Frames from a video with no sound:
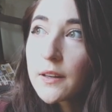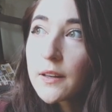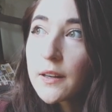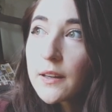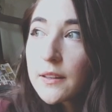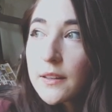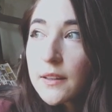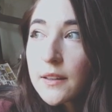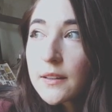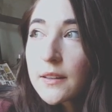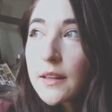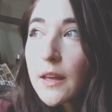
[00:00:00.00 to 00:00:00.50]
and
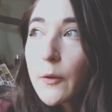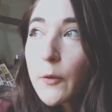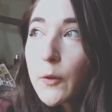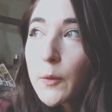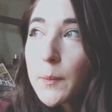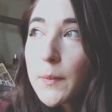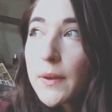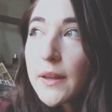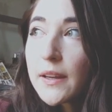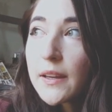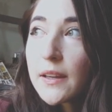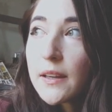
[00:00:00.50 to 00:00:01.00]
I think that
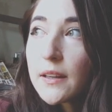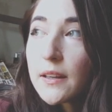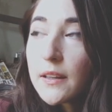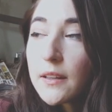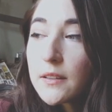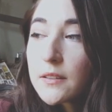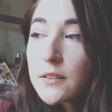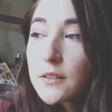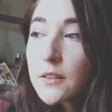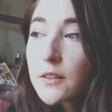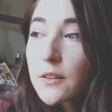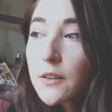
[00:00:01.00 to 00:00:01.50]
would make it
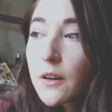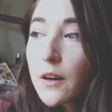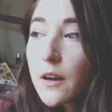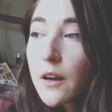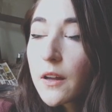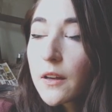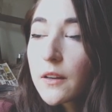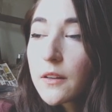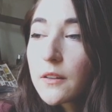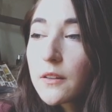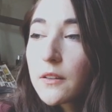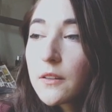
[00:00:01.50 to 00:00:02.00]
easier
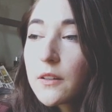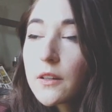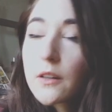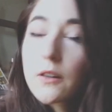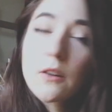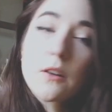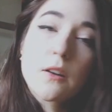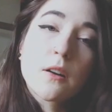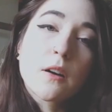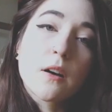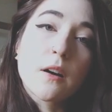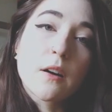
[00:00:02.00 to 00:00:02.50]
on
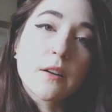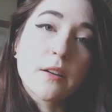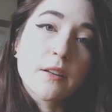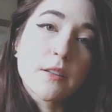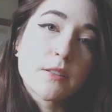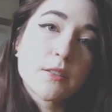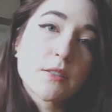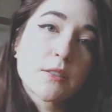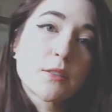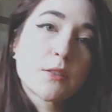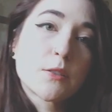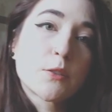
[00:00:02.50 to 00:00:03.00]
younger
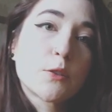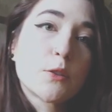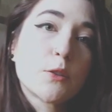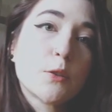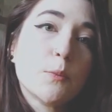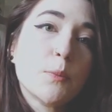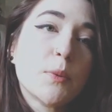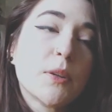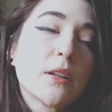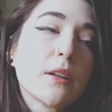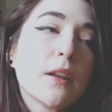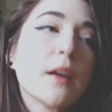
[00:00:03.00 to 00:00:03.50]
artists
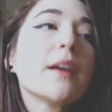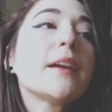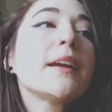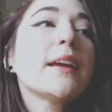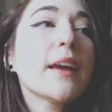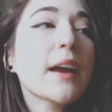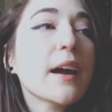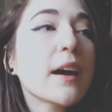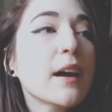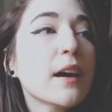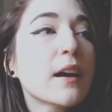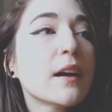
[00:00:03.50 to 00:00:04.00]
to be like,
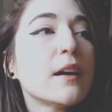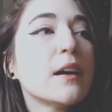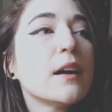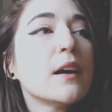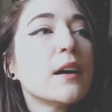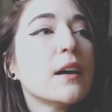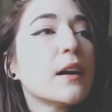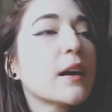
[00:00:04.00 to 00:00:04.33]
yeah.